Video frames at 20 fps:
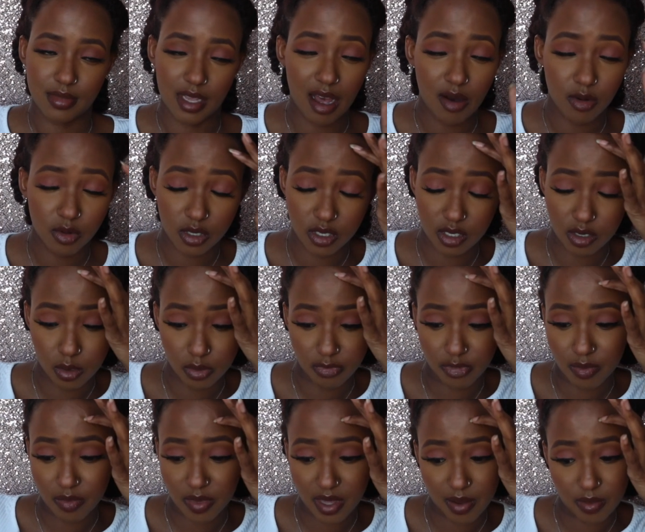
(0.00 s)
I was sold
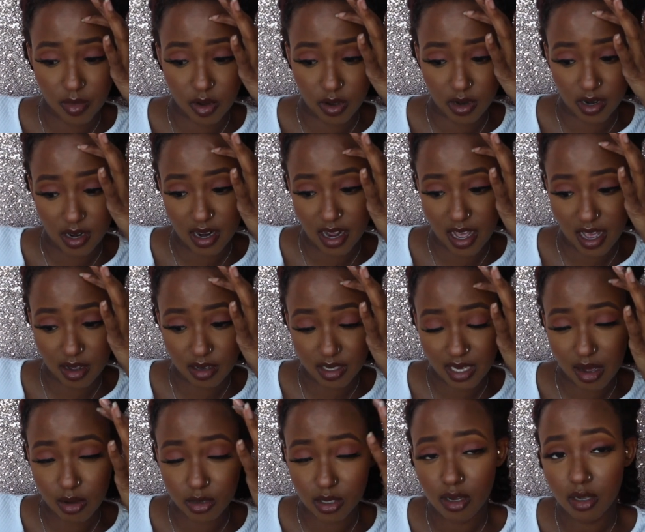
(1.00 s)
from them, I'm not gonna lie, because
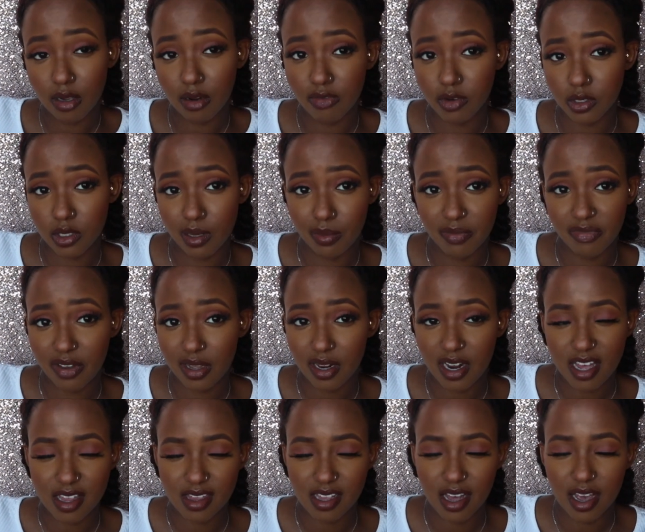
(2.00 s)
I was looking for something
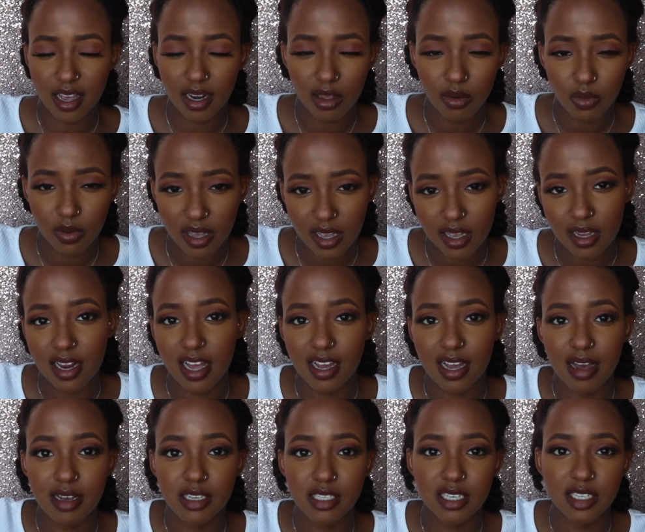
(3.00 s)
like that anyway.
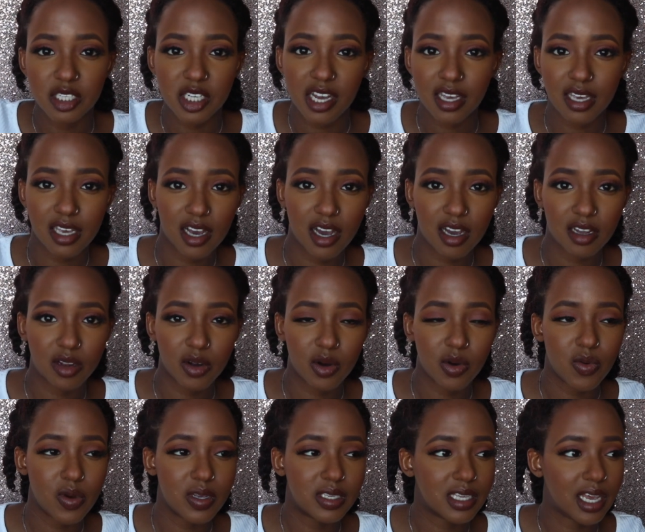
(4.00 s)
Like I see Jackie Aina
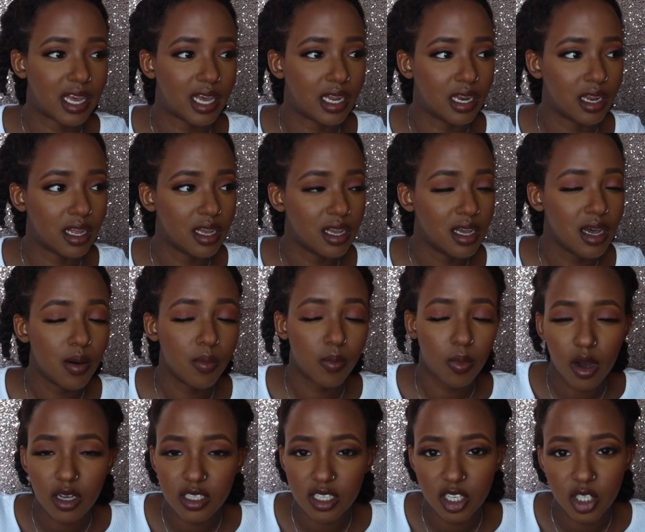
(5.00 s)
always getting
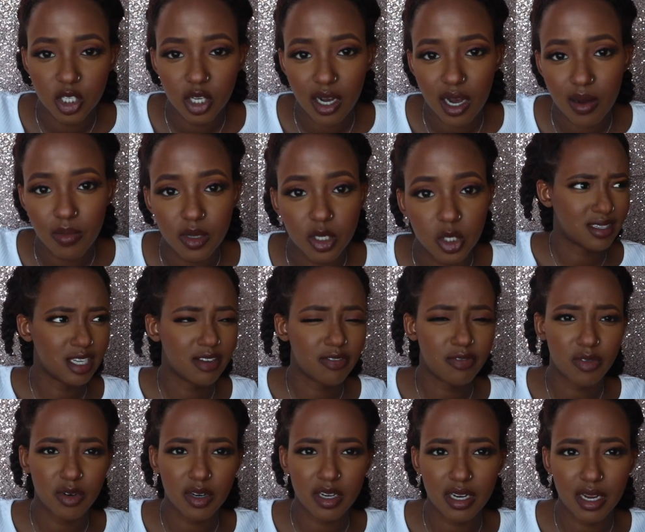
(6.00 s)
BoxyCharm and
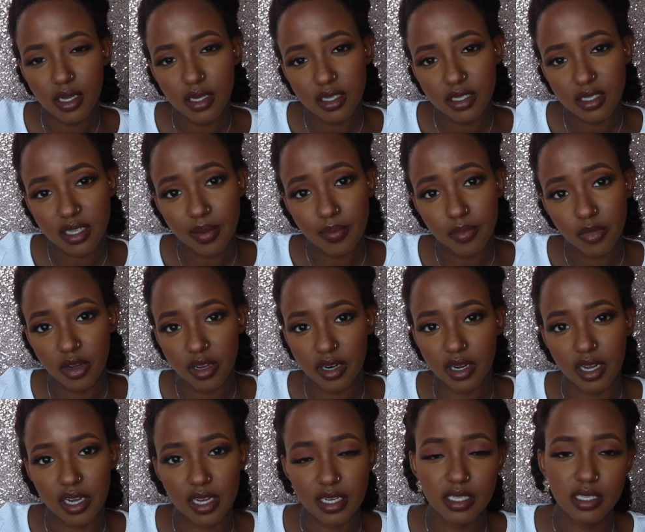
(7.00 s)
different skin
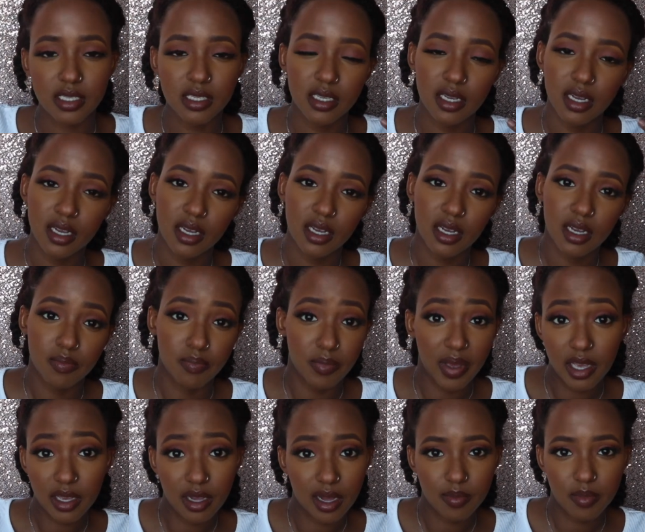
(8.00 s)
products,
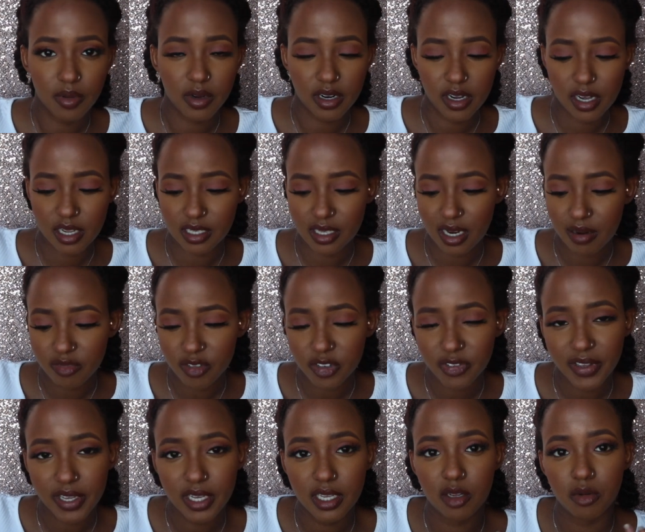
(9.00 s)
makeup products, and I'm just
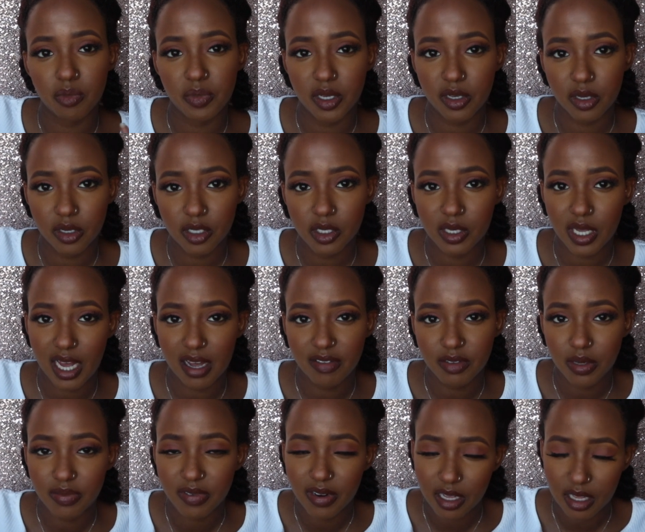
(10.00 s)
thinking it would be good to have
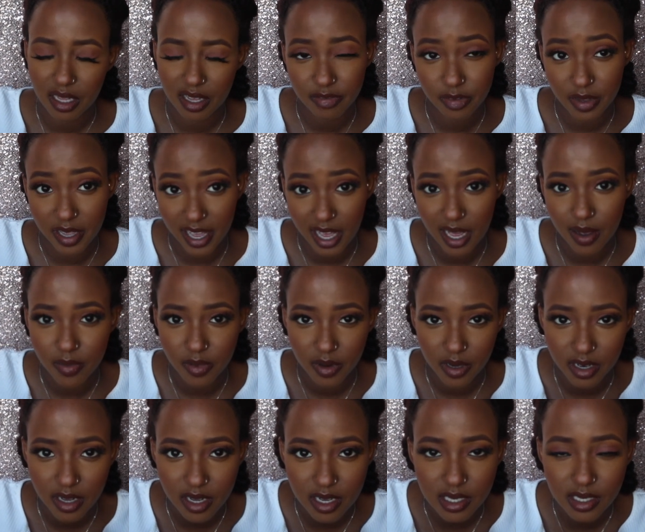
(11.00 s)
something like that for hair
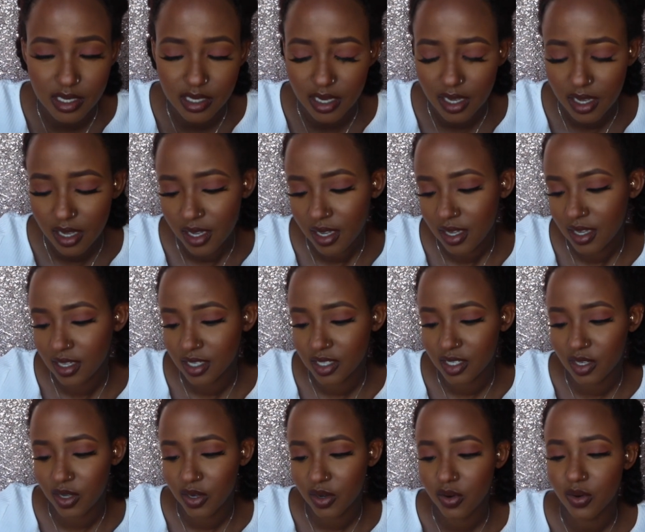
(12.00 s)
products.
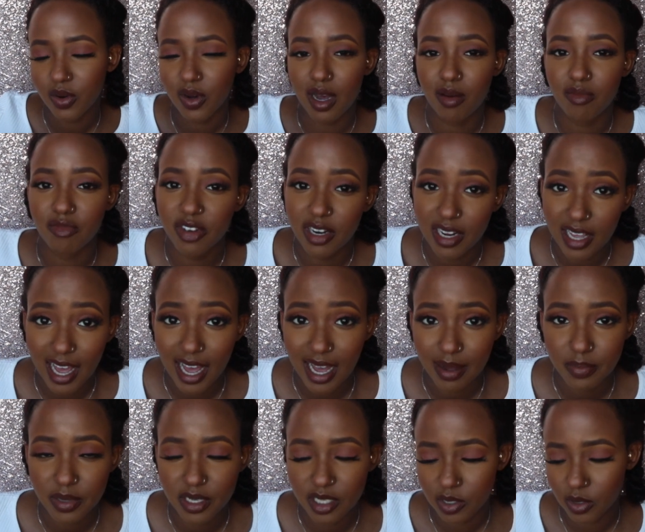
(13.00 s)
So I'm really
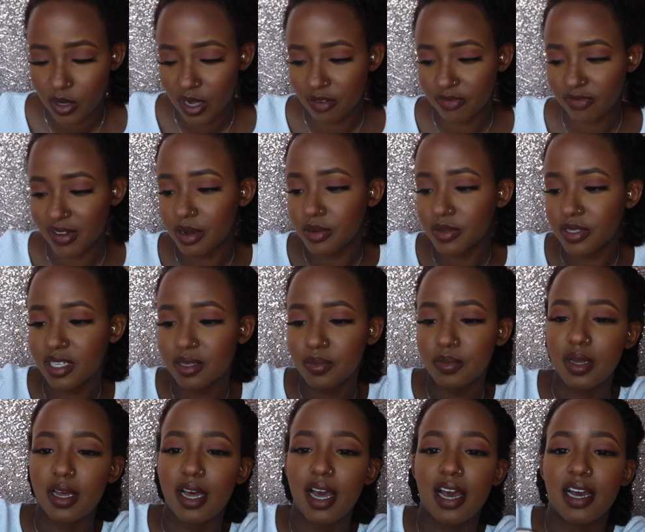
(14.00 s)
happy to have found them,
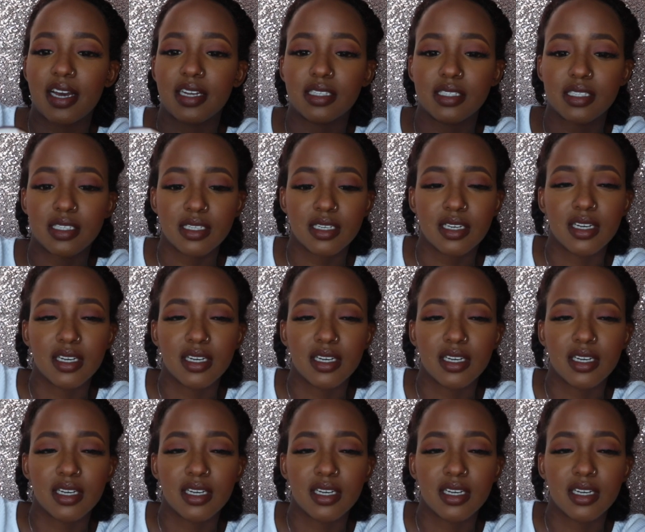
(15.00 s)
and